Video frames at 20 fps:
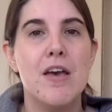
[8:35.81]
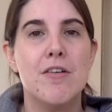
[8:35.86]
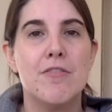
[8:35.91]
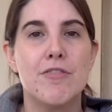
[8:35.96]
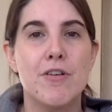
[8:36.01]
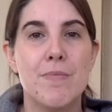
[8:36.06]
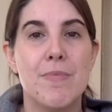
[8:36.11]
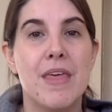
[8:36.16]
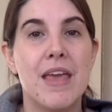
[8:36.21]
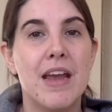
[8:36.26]

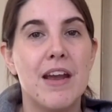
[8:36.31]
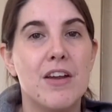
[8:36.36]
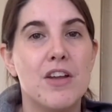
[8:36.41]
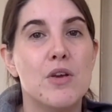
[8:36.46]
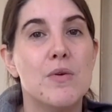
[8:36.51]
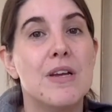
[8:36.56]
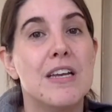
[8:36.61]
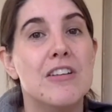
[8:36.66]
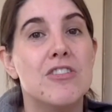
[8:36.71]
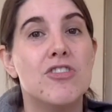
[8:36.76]
From there,
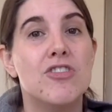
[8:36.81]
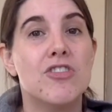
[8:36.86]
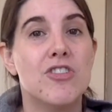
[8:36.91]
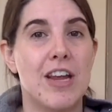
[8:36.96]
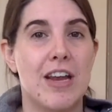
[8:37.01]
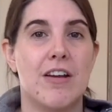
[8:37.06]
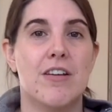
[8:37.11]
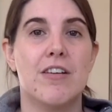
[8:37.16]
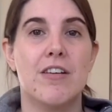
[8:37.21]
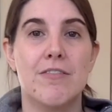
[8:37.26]
you can
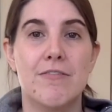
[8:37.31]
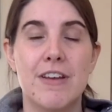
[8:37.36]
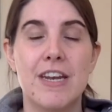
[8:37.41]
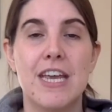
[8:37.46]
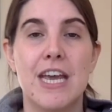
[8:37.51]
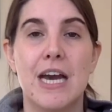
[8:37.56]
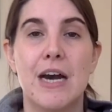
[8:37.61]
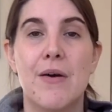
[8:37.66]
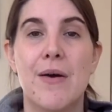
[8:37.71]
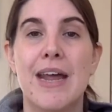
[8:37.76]
share your
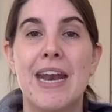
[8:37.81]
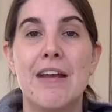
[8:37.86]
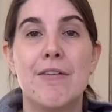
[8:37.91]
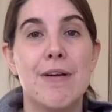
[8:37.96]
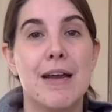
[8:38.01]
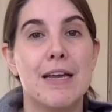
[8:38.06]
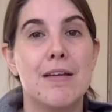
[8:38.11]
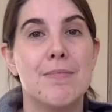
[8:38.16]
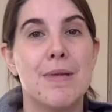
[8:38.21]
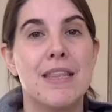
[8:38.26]
video, and I
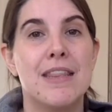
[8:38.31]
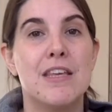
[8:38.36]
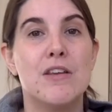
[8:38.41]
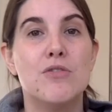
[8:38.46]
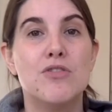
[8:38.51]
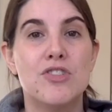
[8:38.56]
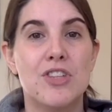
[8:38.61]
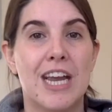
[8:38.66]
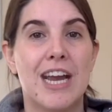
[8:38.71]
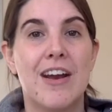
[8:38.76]
recommend that you
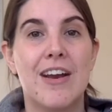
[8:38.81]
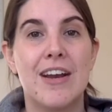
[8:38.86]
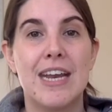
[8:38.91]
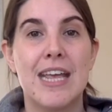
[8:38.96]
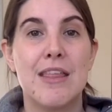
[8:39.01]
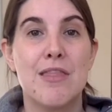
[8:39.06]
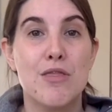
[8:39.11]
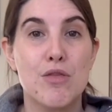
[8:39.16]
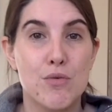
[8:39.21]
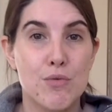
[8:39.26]
share it
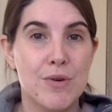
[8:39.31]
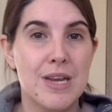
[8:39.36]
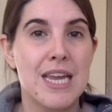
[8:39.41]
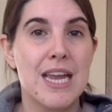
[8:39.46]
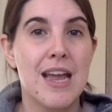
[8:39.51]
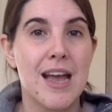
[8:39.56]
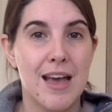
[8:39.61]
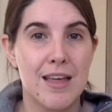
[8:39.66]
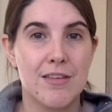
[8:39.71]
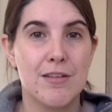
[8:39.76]
in
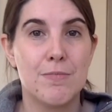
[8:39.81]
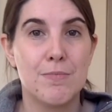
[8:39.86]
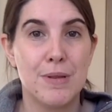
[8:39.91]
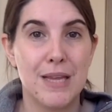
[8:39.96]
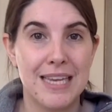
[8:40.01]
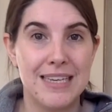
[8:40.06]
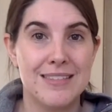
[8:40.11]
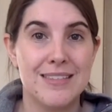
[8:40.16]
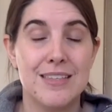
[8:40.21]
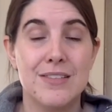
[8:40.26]
3 other
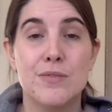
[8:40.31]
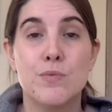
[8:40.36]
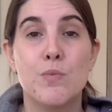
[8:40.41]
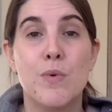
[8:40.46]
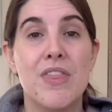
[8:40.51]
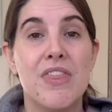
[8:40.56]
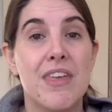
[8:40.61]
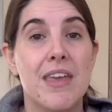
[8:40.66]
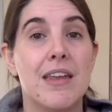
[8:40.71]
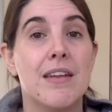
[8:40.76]
places
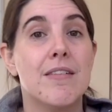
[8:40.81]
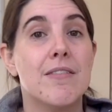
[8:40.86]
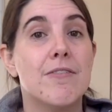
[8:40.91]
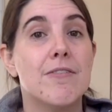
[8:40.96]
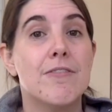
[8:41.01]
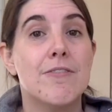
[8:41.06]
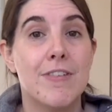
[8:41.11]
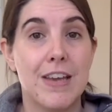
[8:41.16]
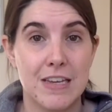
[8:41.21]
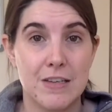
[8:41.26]
within
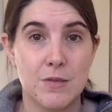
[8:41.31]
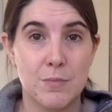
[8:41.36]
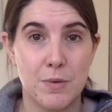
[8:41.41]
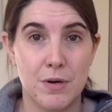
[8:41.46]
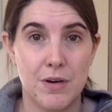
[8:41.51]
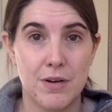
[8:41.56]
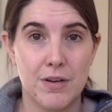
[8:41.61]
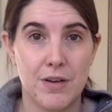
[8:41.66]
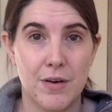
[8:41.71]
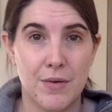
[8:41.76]

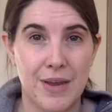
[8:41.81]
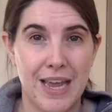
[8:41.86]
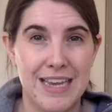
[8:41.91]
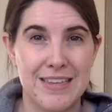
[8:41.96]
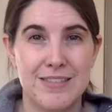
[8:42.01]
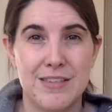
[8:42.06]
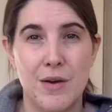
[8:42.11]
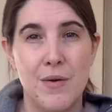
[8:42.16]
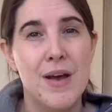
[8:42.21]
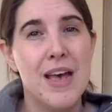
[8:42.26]
Facebook, okay?
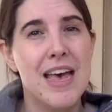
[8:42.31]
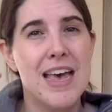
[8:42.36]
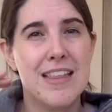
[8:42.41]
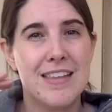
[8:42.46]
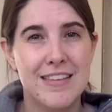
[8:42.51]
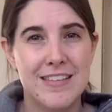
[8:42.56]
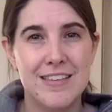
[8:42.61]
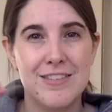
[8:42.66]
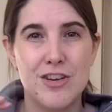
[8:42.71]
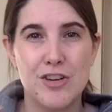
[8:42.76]
So
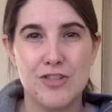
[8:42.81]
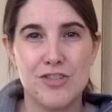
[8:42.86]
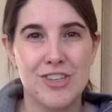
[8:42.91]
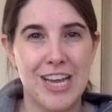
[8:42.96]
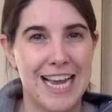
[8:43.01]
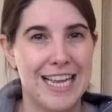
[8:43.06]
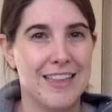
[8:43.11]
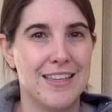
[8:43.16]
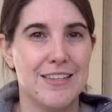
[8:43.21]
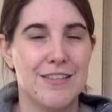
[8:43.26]
this is your
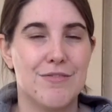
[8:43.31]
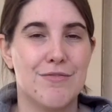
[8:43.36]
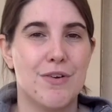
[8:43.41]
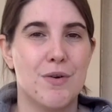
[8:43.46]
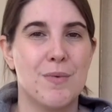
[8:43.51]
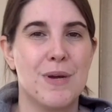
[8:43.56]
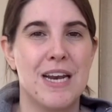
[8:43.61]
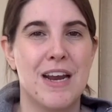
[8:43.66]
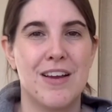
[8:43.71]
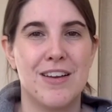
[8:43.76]
checklist for
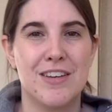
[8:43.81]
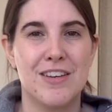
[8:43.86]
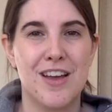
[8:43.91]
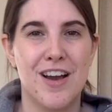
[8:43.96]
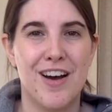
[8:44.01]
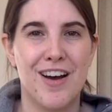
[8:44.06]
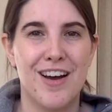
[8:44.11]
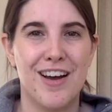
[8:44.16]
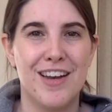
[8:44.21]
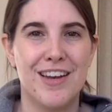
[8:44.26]
when
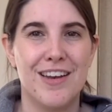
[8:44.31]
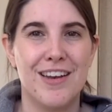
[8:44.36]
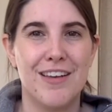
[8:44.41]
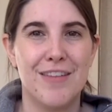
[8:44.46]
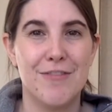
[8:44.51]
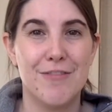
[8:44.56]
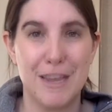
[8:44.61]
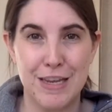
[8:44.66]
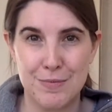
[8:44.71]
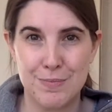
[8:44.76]
on
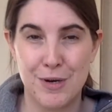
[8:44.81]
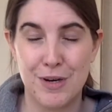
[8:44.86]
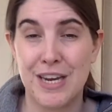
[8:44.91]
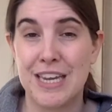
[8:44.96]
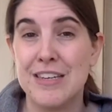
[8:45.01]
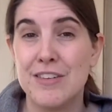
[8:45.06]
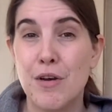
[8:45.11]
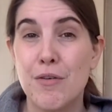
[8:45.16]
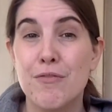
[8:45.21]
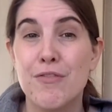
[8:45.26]
Facebook.
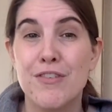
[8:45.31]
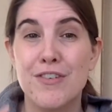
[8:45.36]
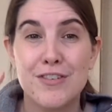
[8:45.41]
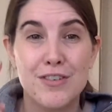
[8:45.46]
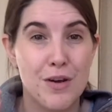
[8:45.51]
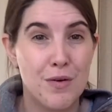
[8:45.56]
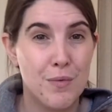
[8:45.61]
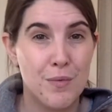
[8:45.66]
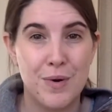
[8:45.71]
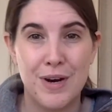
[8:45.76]
And
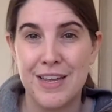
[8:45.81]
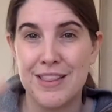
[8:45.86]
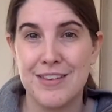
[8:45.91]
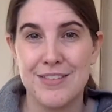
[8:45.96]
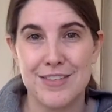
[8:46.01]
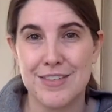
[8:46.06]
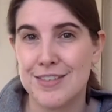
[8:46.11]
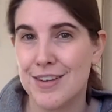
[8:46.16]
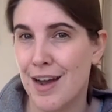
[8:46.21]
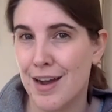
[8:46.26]
don't worry,
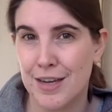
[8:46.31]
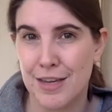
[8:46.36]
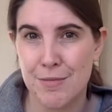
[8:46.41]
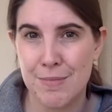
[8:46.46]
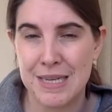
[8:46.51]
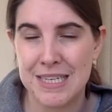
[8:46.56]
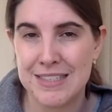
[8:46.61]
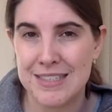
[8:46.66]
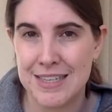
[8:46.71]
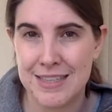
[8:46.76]
there's a
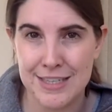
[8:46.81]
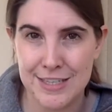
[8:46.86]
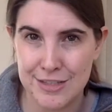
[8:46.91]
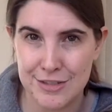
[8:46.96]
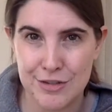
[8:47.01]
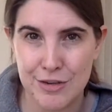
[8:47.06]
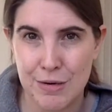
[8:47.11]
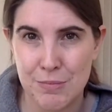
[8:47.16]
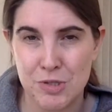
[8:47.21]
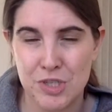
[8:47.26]
document in the
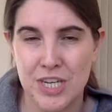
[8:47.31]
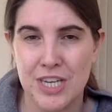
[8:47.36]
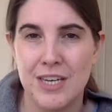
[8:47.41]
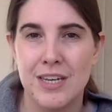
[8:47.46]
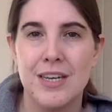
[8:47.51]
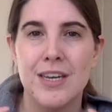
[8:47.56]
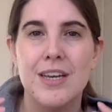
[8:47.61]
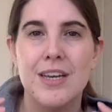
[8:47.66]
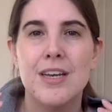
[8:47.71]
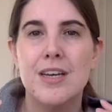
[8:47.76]
description
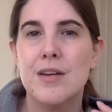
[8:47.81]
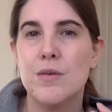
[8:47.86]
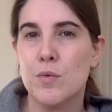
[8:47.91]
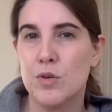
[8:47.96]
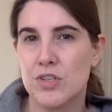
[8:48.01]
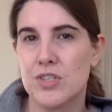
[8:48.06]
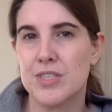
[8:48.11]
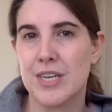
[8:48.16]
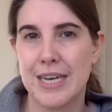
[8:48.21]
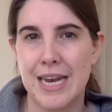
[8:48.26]

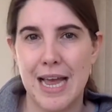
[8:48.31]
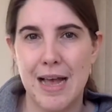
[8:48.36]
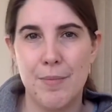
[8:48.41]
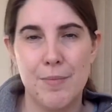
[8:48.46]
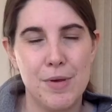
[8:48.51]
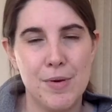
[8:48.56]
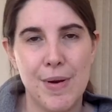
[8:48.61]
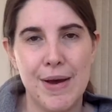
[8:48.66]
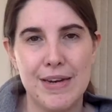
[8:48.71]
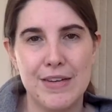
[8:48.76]
which is going to help
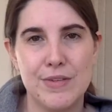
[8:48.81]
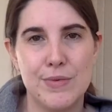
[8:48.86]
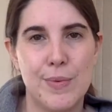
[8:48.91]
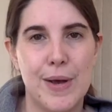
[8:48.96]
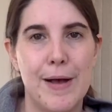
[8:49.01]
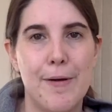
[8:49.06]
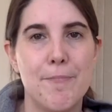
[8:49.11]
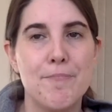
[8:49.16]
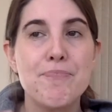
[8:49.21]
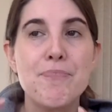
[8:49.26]
you out as
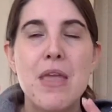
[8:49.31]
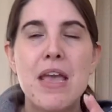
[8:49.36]
well.